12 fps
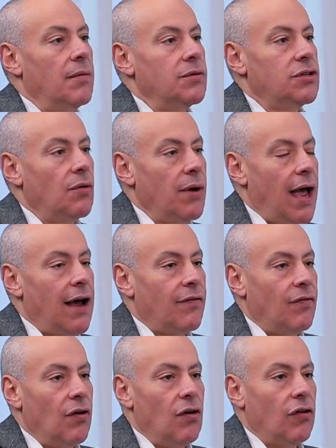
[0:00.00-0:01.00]
So we act
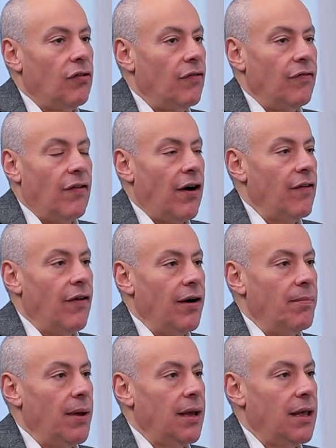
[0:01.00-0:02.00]
for a lot of very, very
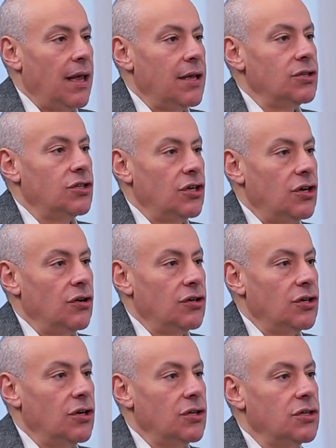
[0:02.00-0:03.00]
big
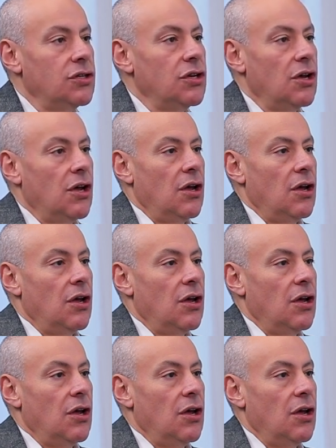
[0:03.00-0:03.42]
institutions.